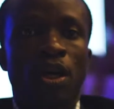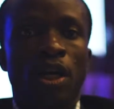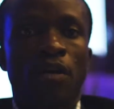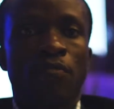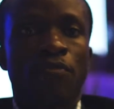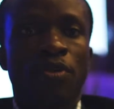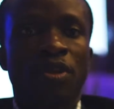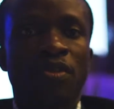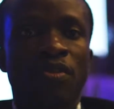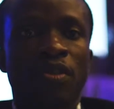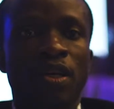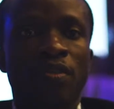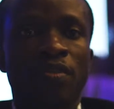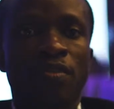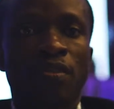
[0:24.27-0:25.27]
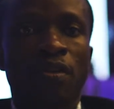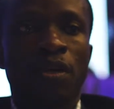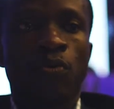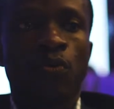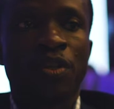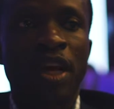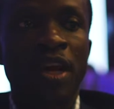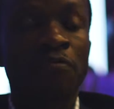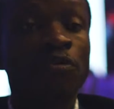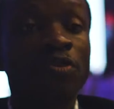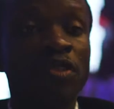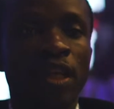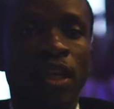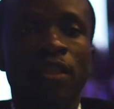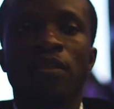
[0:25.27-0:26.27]
Uh, for instance, uh, with
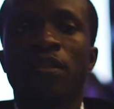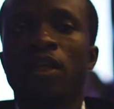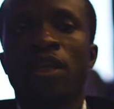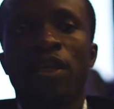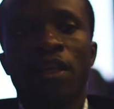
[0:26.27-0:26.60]
iPhone 10,